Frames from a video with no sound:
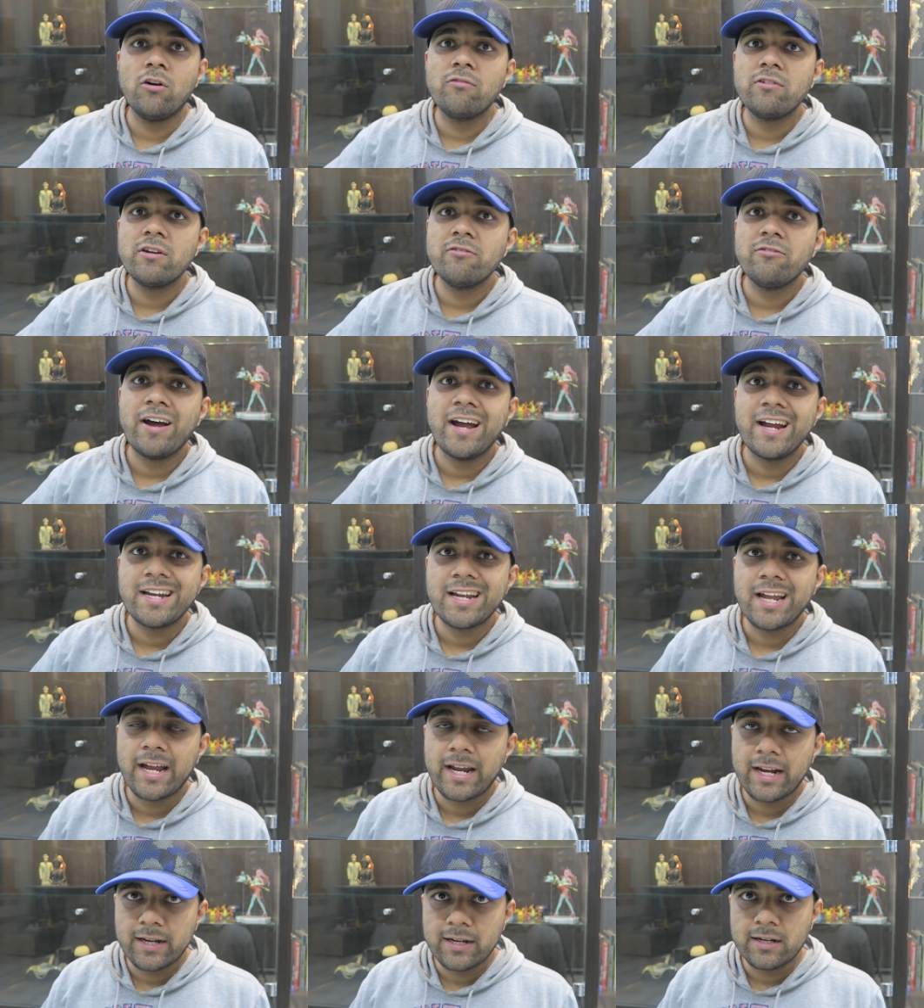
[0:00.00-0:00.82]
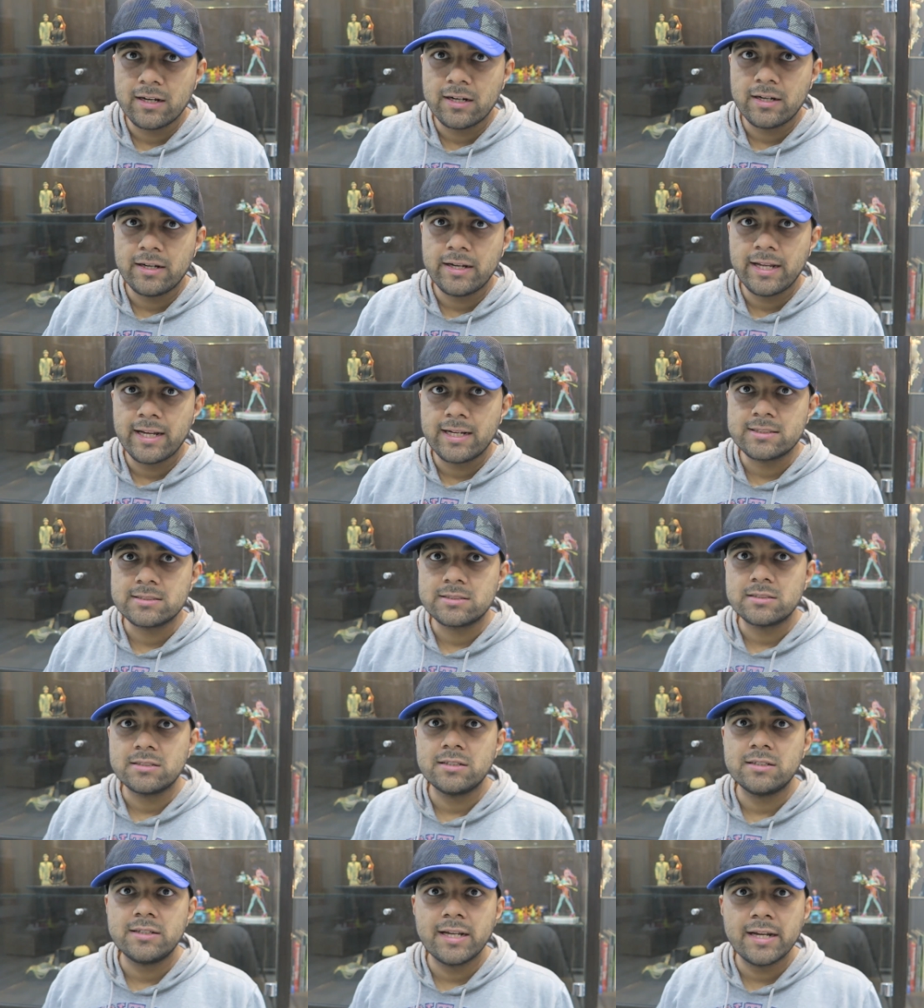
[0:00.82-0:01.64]
Huawei Y9
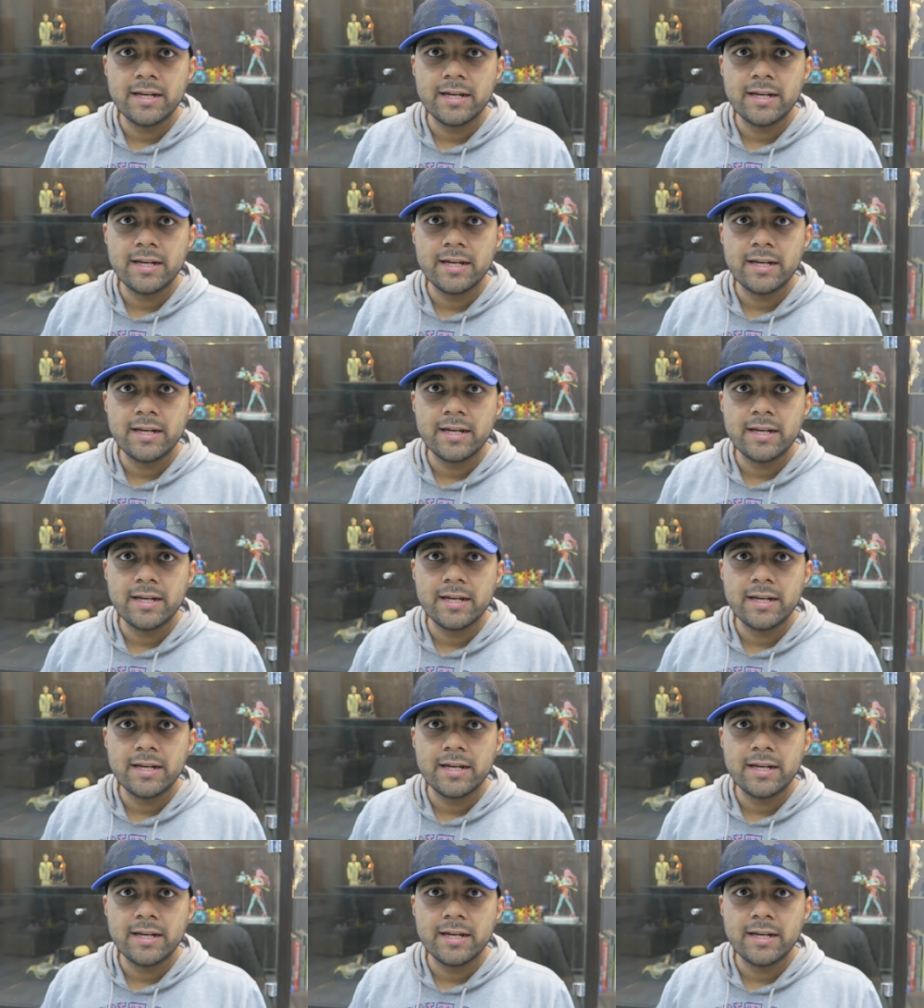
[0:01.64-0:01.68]
takes